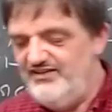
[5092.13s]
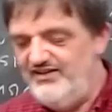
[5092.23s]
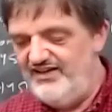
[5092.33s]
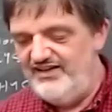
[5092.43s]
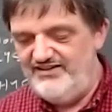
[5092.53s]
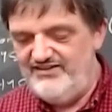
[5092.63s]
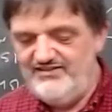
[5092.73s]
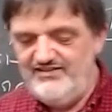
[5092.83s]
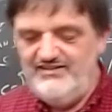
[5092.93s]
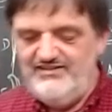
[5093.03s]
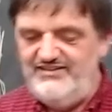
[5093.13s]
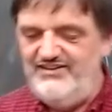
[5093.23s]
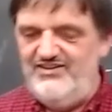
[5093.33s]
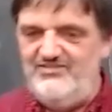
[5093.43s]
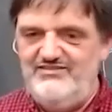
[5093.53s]
And, you
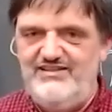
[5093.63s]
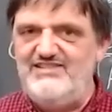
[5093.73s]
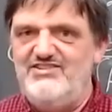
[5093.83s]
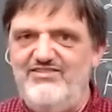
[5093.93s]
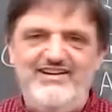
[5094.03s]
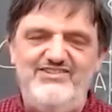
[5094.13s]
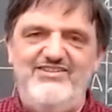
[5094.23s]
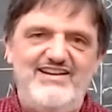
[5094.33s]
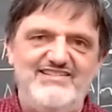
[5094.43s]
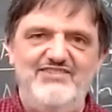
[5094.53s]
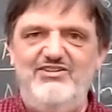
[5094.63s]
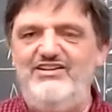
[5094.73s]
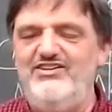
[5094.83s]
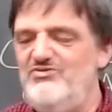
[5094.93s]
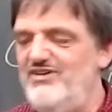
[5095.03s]
know, that's great. You're asking
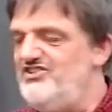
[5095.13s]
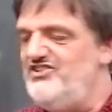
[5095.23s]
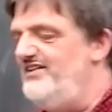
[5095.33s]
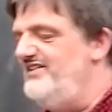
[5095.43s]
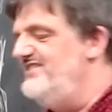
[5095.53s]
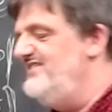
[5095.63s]
really good questions.